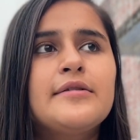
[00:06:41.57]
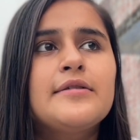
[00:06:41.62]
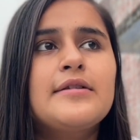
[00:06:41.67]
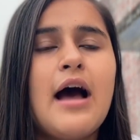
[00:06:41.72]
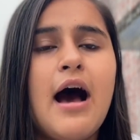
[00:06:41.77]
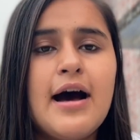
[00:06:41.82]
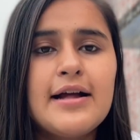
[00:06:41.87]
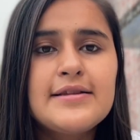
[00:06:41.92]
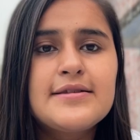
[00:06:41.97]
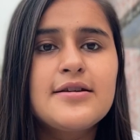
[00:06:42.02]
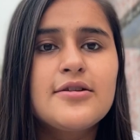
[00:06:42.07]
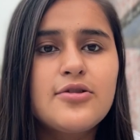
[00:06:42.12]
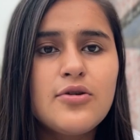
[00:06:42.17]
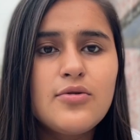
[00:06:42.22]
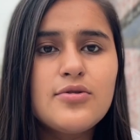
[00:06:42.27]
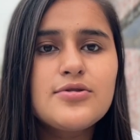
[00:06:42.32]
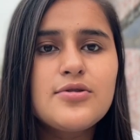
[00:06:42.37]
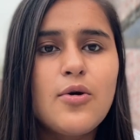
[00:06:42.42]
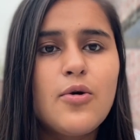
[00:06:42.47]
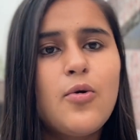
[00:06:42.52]
answer
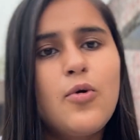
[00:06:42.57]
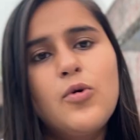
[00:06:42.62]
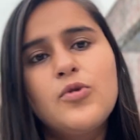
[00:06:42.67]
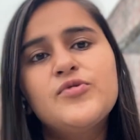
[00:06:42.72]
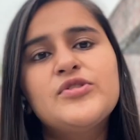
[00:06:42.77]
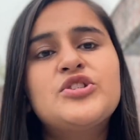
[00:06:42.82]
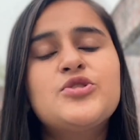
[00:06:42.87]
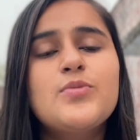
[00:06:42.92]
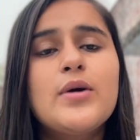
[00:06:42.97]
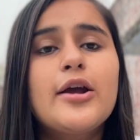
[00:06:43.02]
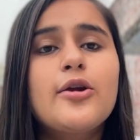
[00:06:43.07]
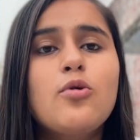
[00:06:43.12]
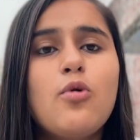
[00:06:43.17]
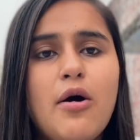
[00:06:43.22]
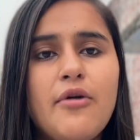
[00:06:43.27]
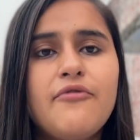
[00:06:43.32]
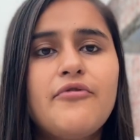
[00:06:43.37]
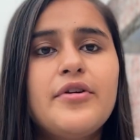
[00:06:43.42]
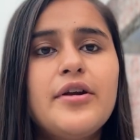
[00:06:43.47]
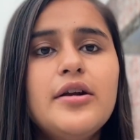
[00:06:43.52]
those which you are
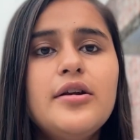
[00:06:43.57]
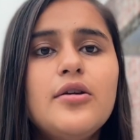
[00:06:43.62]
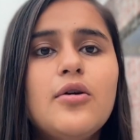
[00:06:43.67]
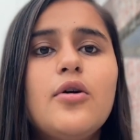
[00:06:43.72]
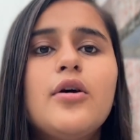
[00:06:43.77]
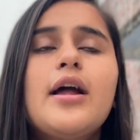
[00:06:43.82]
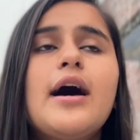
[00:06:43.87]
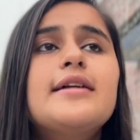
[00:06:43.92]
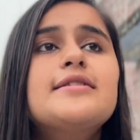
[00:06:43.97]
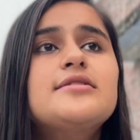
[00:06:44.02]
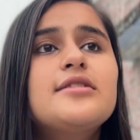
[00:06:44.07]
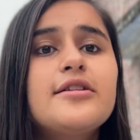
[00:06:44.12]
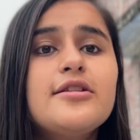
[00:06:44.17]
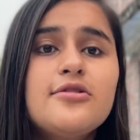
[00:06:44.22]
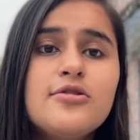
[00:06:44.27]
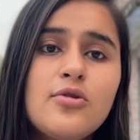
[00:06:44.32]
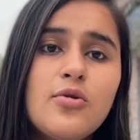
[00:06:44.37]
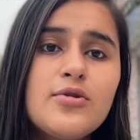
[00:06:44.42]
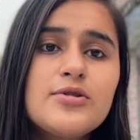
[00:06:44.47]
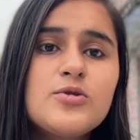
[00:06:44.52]
confident, or answer
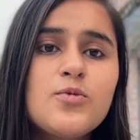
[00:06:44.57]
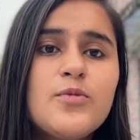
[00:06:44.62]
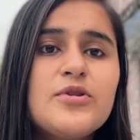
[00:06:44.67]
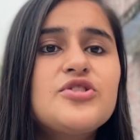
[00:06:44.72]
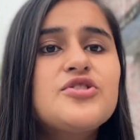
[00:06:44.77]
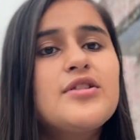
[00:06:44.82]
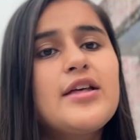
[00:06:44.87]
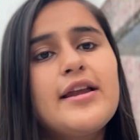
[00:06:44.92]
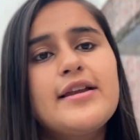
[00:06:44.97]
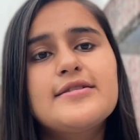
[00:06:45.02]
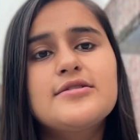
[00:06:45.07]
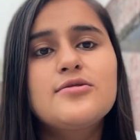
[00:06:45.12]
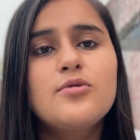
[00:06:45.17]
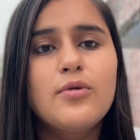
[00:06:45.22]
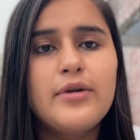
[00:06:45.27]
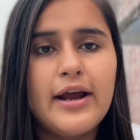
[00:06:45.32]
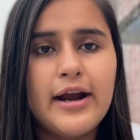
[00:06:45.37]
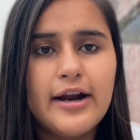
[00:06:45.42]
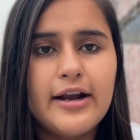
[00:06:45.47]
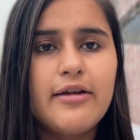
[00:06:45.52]
in those which there is no
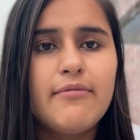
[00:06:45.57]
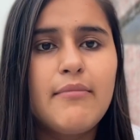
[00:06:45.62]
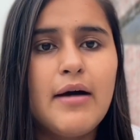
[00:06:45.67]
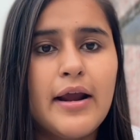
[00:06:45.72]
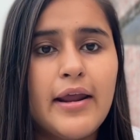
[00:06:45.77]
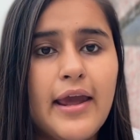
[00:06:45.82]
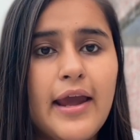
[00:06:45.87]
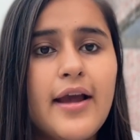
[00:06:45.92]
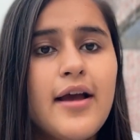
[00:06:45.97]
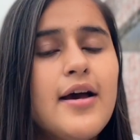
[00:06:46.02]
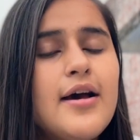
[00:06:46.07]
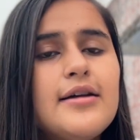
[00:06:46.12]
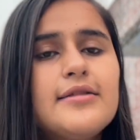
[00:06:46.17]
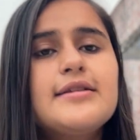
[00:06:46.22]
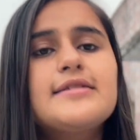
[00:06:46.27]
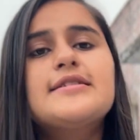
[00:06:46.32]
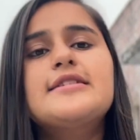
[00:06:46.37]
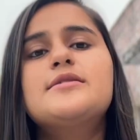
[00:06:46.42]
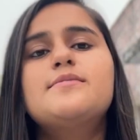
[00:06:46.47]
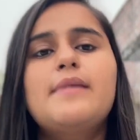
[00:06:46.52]
negative marking.
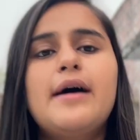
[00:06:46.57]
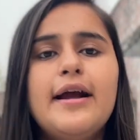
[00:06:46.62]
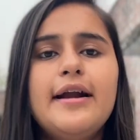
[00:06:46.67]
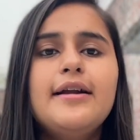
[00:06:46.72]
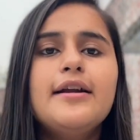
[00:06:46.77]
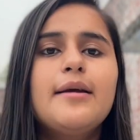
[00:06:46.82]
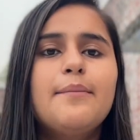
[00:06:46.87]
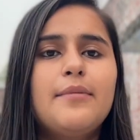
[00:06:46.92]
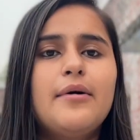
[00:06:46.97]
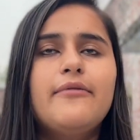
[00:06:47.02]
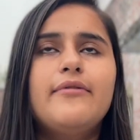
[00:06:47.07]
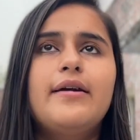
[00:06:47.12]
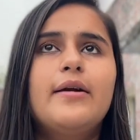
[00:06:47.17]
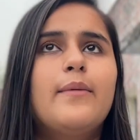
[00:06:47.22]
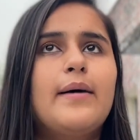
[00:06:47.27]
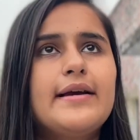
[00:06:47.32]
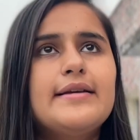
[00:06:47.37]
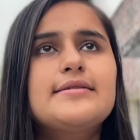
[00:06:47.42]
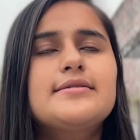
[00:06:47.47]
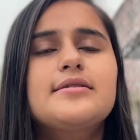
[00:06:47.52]
This is my tip of
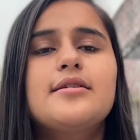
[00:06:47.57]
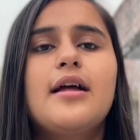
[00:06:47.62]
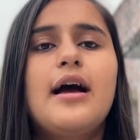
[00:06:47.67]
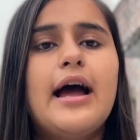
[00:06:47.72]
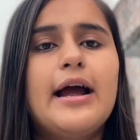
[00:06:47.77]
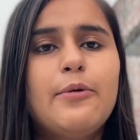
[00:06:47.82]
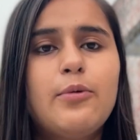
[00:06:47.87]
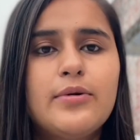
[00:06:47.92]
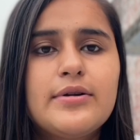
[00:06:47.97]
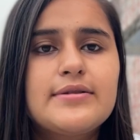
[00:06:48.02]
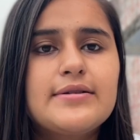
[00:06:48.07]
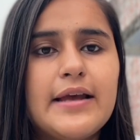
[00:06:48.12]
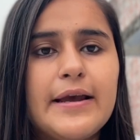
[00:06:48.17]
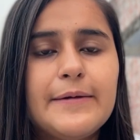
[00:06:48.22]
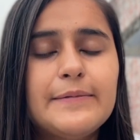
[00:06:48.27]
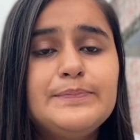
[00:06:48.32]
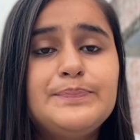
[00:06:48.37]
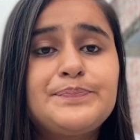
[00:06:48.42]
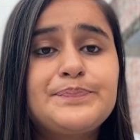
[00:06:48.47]
advice, I would say.